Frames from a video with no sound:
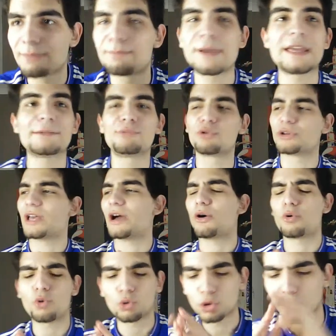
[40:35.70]
People,
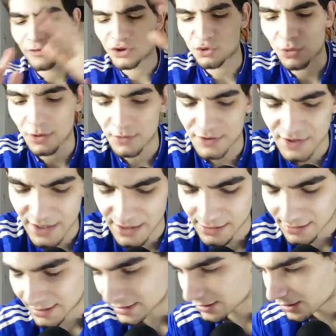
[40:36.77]
all over Twitter were saying,
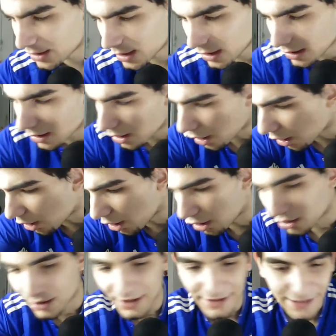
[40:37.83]
like,
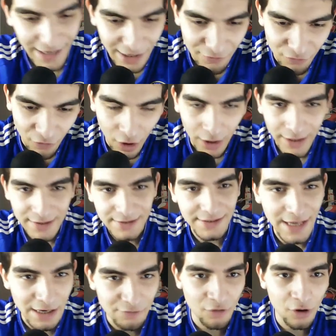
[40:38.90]
oh, get Rice.
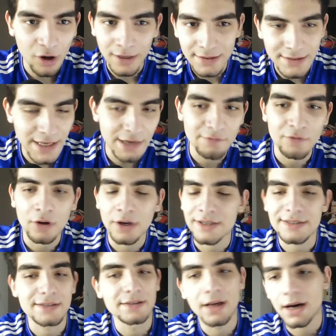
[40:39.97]

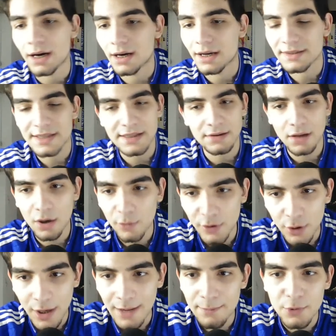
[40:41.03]
Nah, I said, no, we
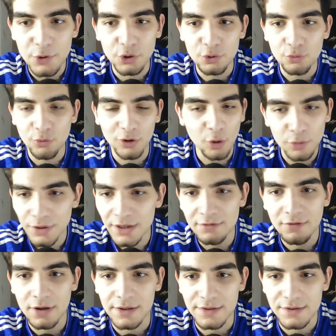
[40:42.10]
got Ampadu. We don't need
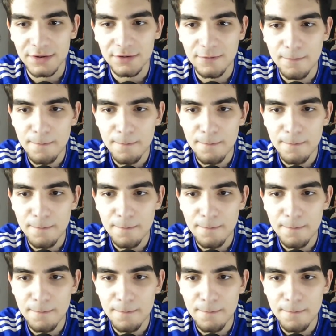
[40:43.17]
Rice.